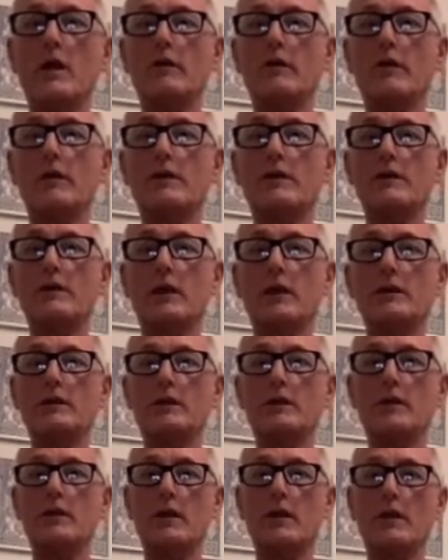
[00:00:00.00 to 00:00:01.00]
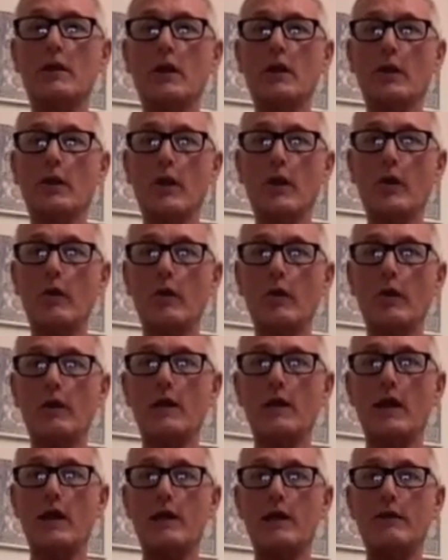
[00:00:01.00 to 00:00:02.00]
with just the lower
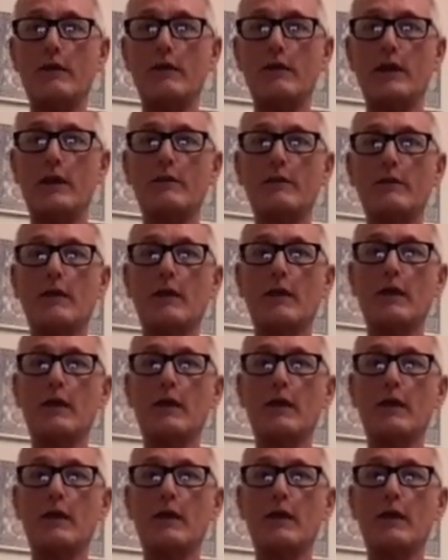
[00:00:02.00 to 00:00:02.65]
diaphragm.